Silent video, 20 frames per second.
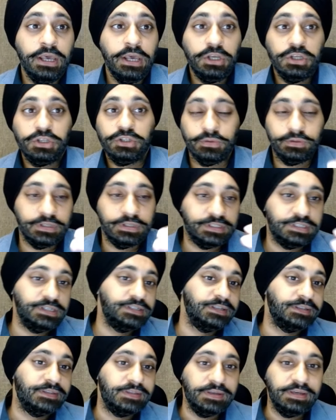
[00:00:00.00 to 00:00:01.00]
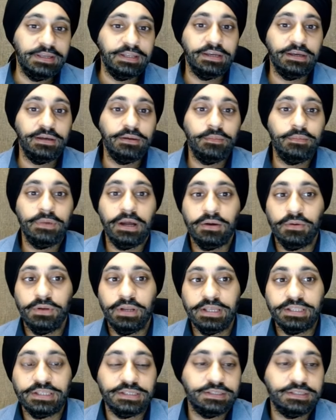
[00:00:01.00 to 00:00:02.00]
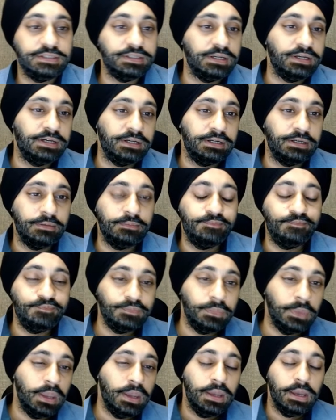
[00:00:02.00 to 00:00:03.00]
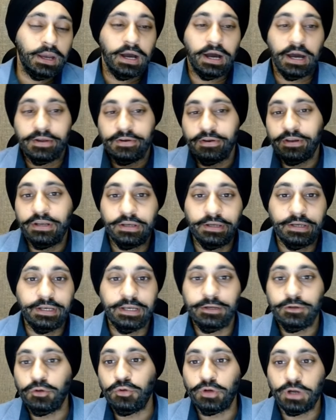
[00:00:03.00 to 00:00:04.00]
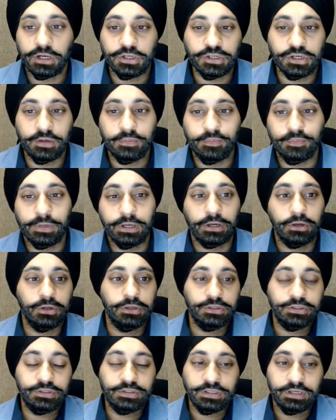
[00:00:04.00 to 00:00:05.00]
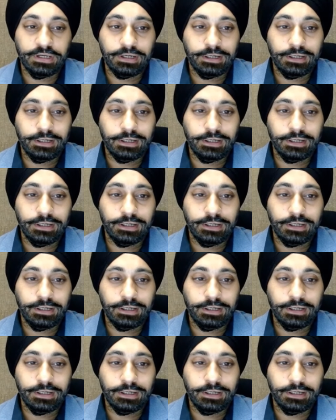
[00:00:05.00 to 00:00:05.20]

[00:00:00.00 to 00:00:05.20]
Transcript: So this is Ethereum. Now let's I really need to rush up, because